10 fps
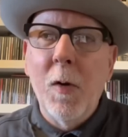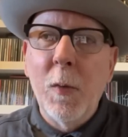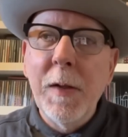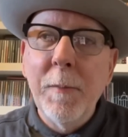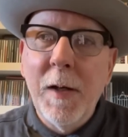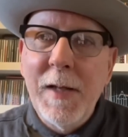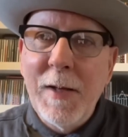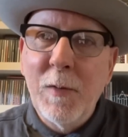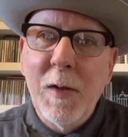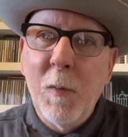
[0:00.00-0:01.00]
written by
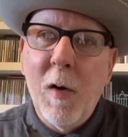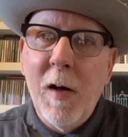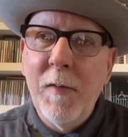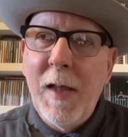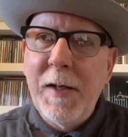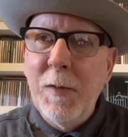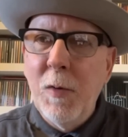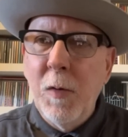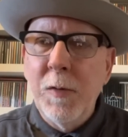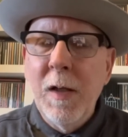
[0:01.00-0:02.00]
Daniel Lanois that he
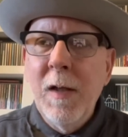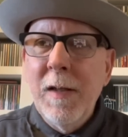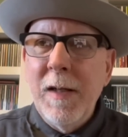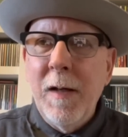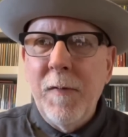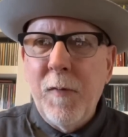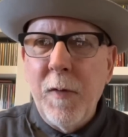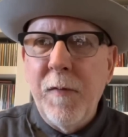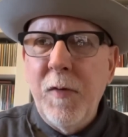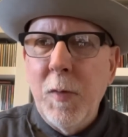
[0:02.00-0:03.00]
wrote for
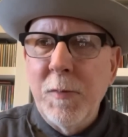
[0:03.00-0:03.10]
the film